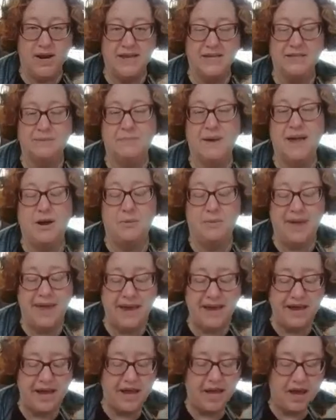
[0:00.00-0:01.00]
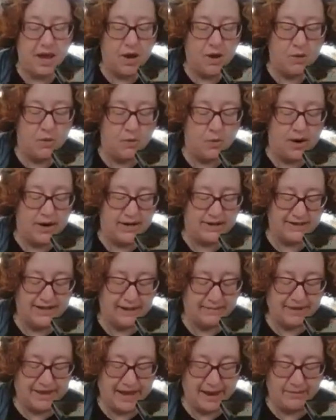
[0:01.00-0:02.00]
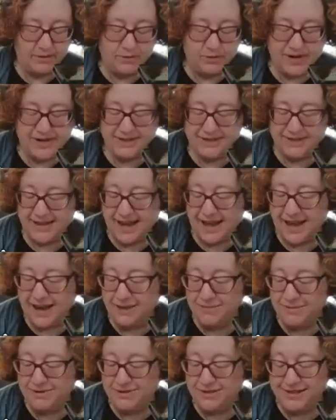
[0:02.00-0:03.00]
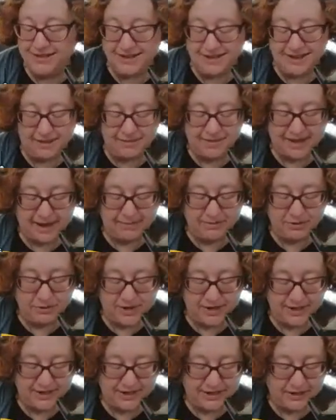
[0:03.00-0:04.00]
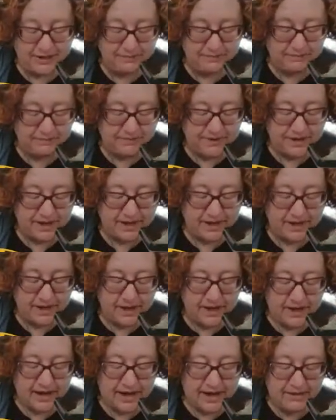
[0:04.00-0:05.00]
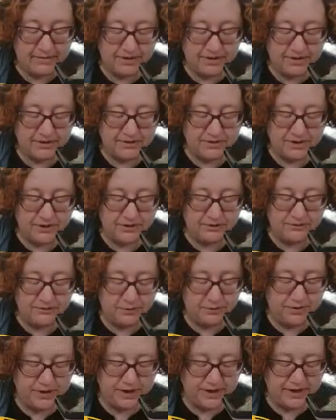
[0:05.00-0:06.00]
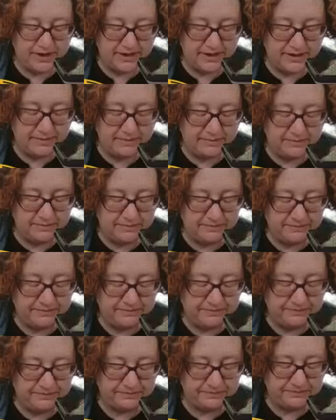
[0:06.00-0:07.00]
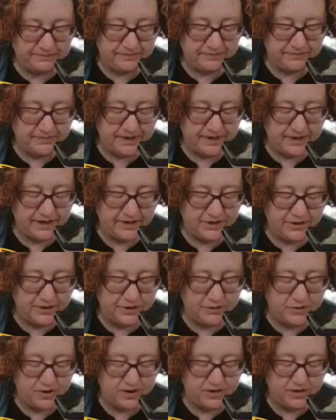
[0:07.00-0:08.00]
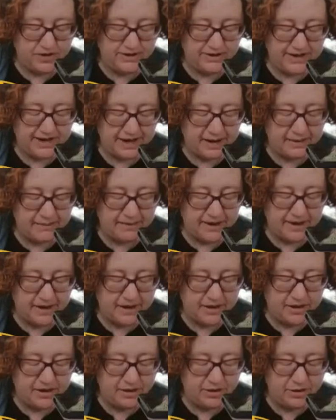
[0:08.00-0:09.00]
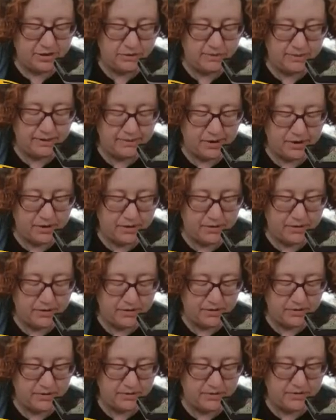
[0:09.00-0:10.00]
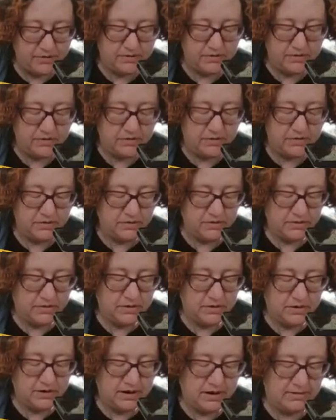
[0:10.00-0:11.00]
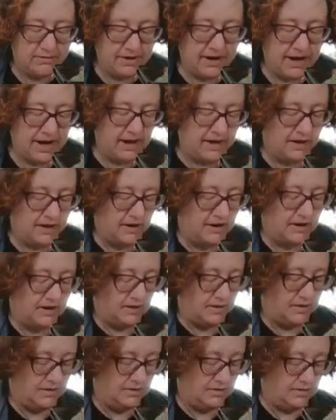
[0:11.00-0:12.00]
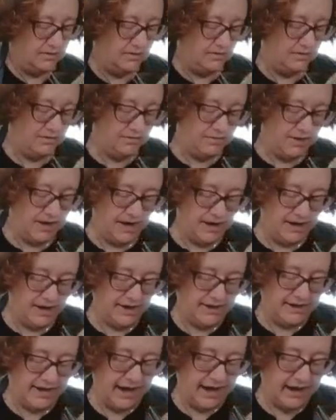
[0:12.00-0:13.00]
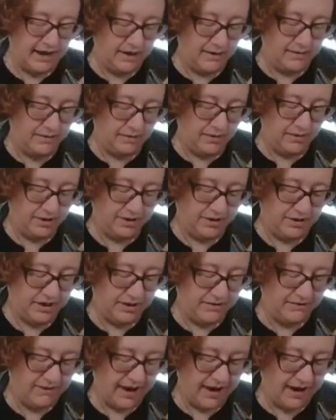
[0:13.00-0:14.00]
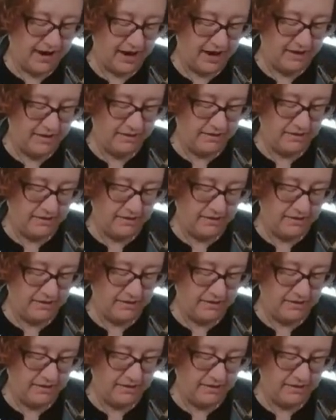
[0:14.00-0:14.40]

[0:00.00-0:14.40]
is petal pink, one is lemon lime twist. I'm using the lemon lime twist. I am just going to fold this into what looks like a big loopy bow. I'm not gonna tie it. We're just gonna fake it.